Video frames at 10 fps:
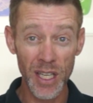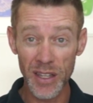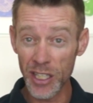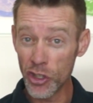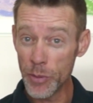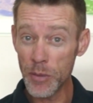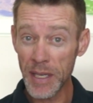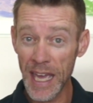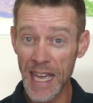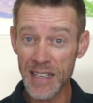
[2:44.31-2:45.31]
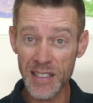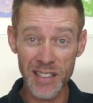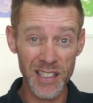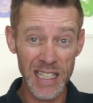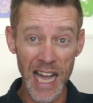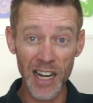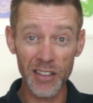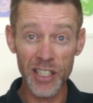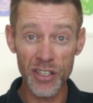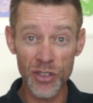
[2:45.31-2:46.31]
The aluminum case is
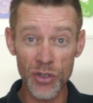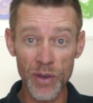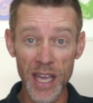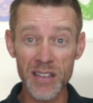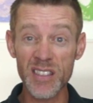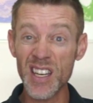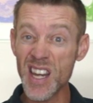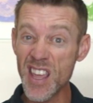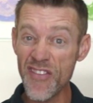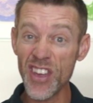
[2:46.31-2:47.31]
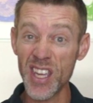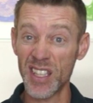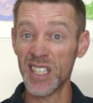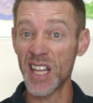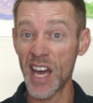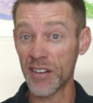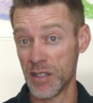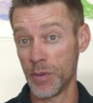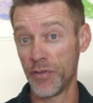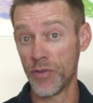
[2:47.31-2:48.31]
entirely new and significantly lighter
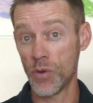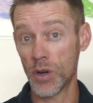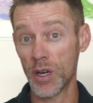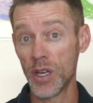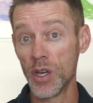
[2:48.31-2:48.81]
than before.